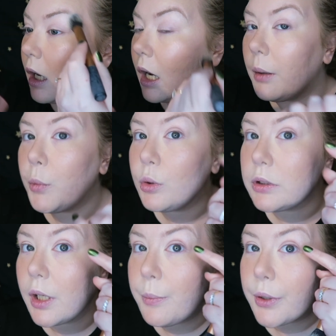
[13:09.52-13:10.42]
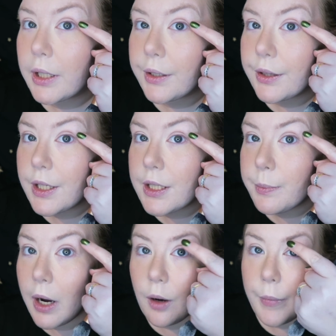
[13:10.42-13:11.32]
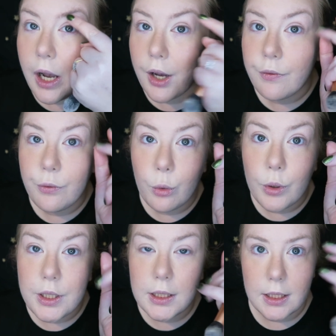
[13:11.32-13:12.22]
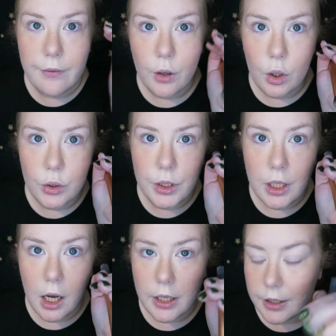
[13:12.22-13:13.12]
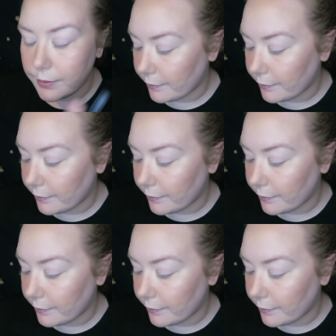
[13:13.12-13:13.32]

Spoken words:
I'm also bringing this part of my eye forward because I have hooded eyes.